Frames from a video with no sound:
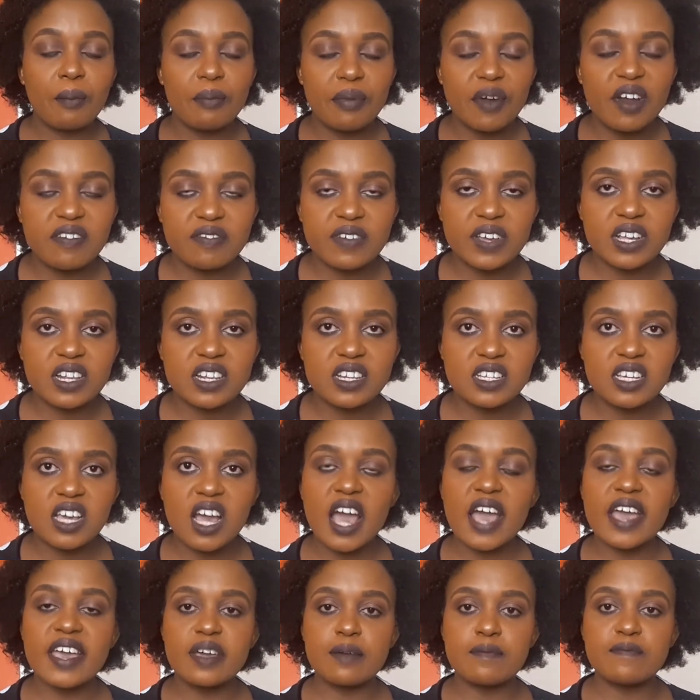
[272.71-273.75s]
perfectly.
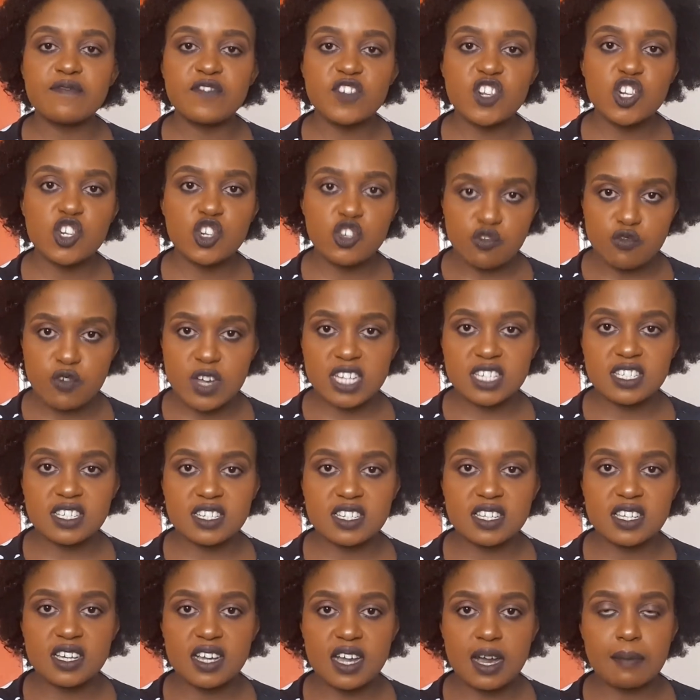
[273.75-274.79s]
I am fluent
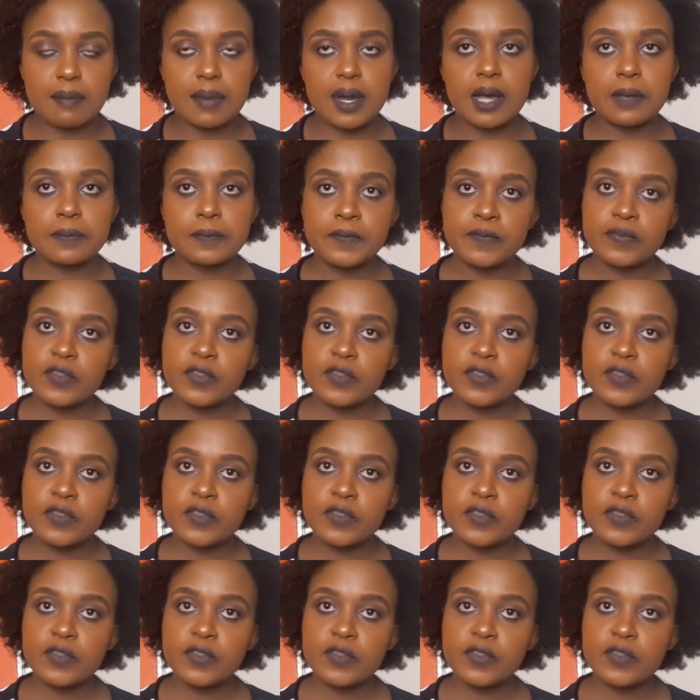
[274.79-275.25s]
in Kikamba